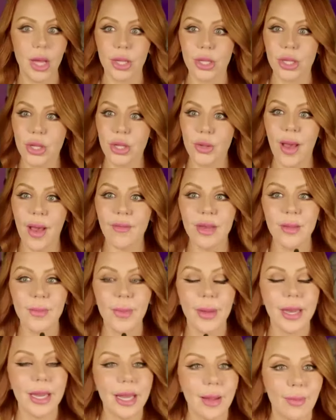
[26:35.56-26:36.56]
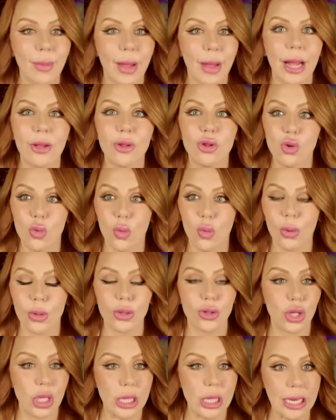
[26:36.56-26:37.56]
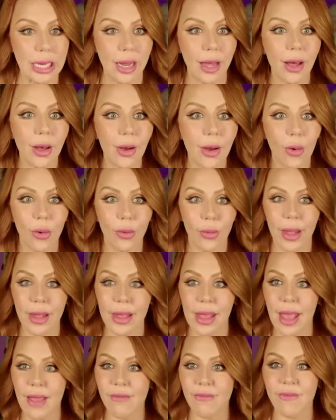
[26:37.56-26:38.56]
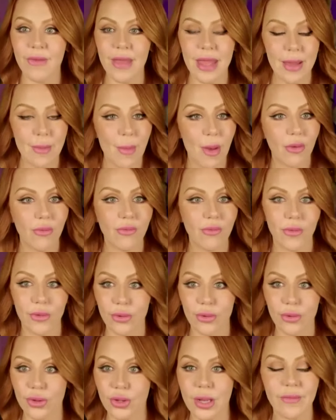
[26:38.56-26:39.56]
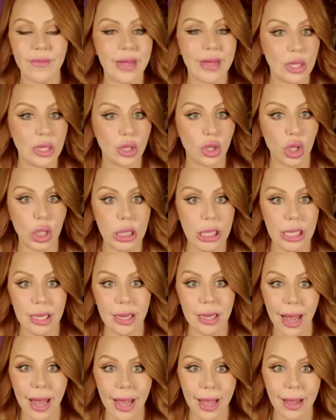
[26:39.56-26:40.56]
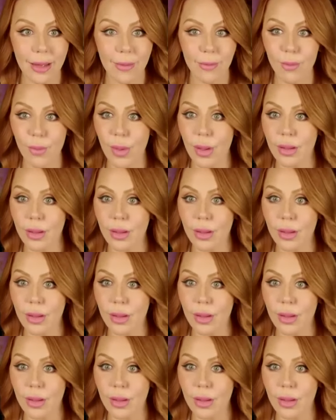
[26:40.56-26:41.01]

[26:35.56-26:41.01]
Do you have anybody named like a Georgina or like a female version of a G name?